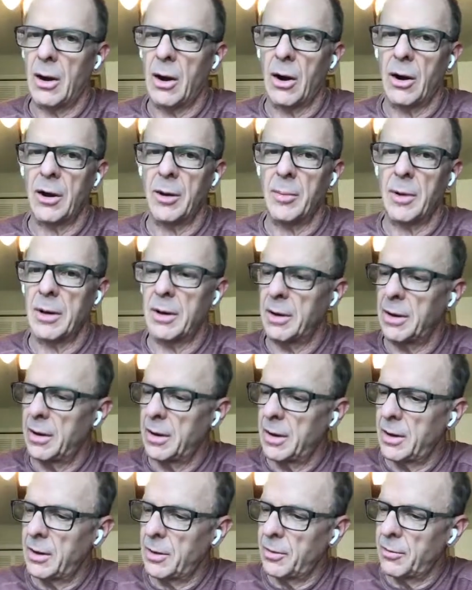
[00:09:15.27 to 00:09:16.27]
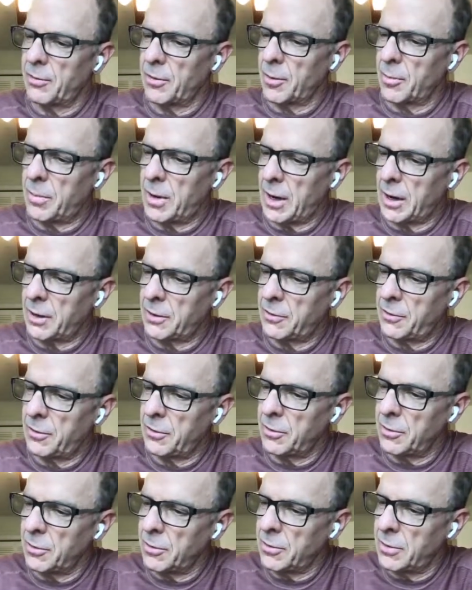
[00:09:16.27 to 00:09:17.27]
argument for puck
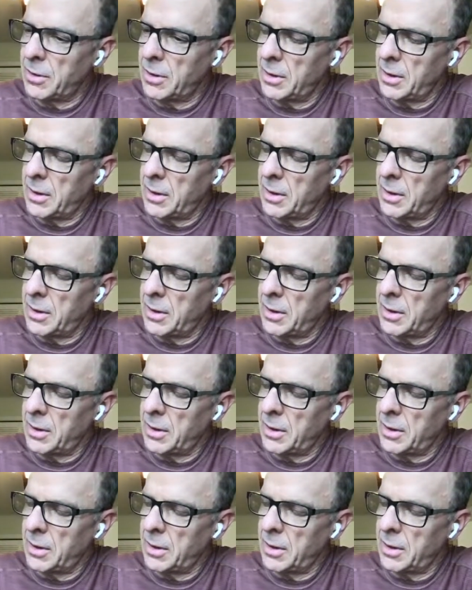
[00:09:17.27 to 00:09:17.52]
2,